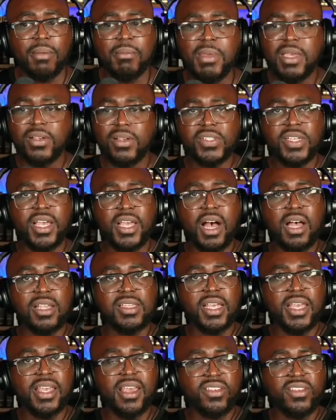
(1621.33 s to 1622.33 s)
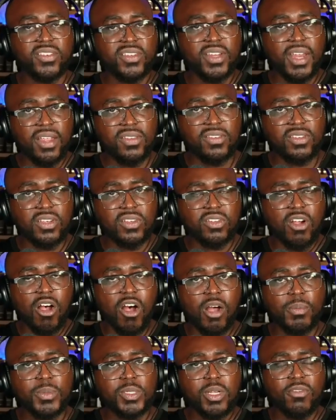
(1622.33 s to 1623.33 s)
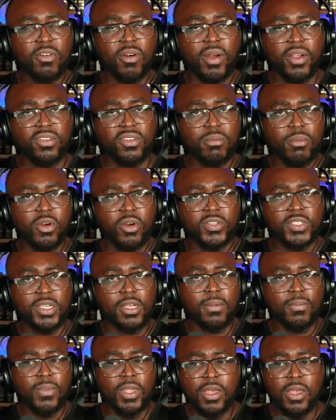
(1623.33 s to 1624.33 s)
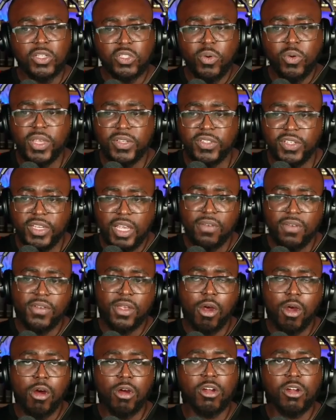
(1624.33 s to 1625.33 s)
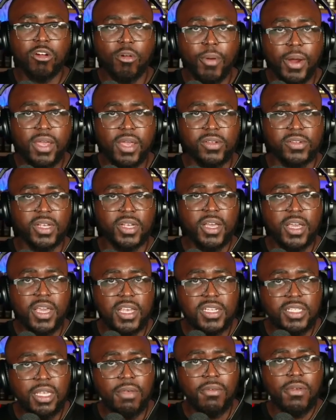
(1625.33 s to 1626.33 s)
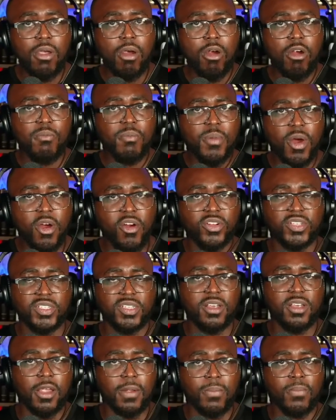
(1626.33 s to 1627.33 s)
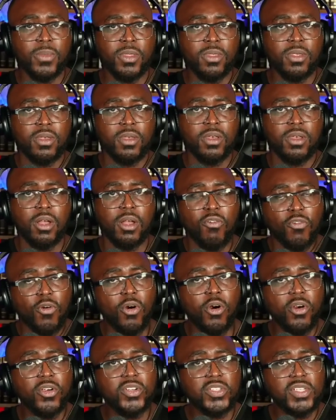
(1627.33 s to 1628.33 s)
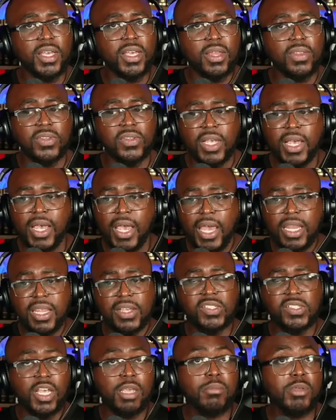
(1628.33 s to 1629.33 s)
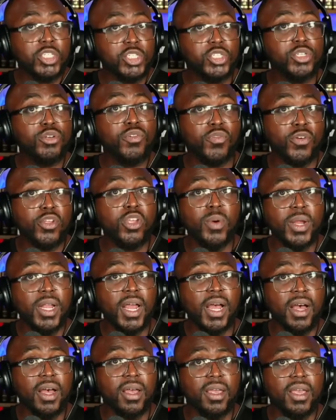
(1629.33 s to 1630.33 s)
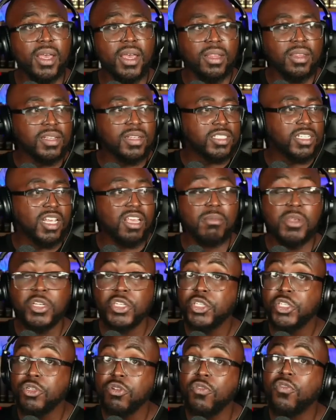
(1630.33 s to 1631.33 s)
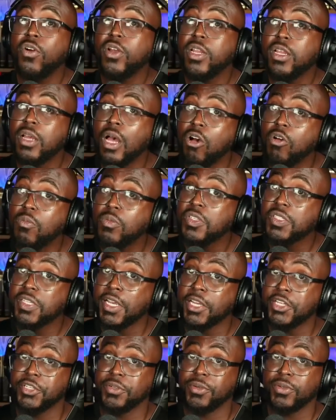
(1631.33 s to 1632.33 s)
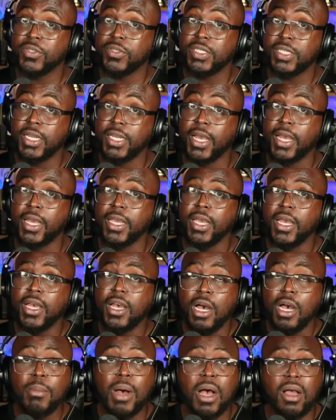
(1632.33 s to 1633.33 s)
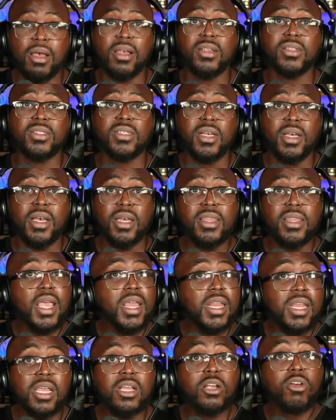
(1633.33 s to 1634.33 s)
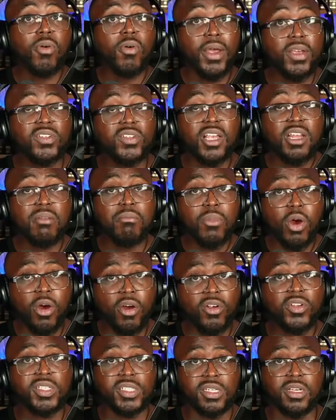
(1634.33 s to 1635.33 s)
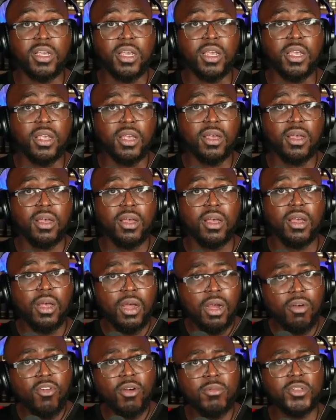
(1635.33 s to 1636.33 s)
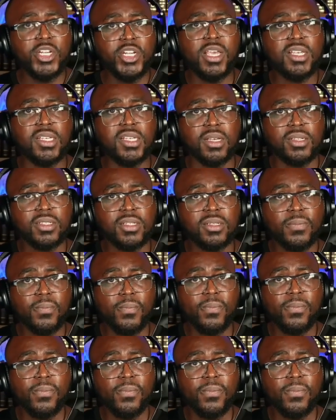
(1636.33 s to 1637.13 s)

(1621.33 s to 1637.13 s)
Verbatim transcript: because he, uh, he extends his arms of grace and mercy. So he's giving her grace, he's giving her mercy for her sins. And the same is true for you and I. The same is true for the homosexuals today among us. They need grace and mercy from Jesus,